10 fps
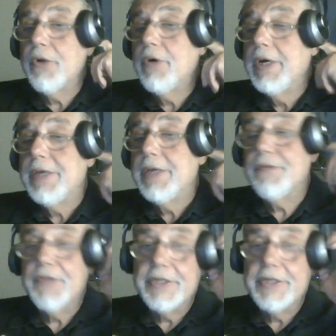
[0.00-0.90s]

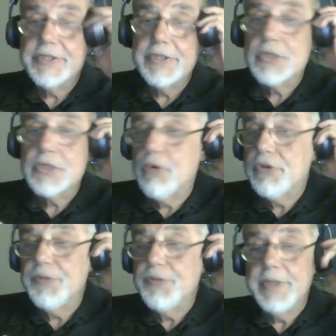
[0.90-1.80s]
inflation is going to
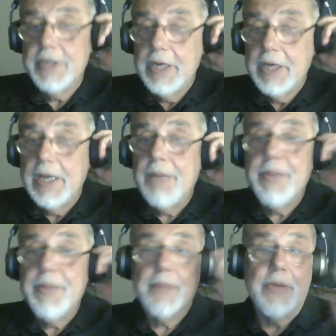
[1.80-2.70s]
be a big
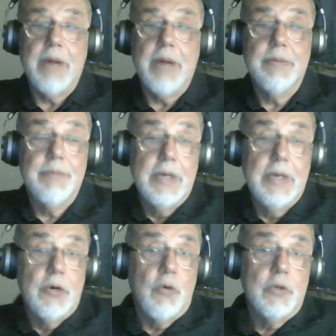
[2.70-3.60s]
problem
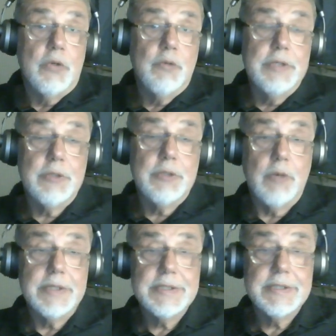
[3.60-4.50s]
over the winter
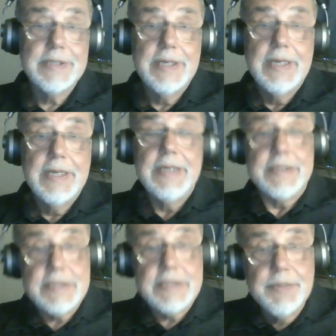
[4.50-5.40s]
ones.
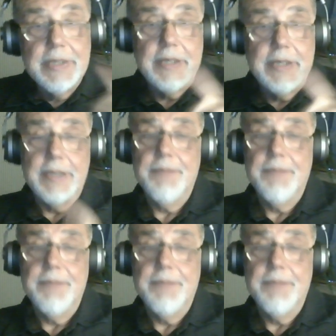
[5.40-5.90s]
Similarly,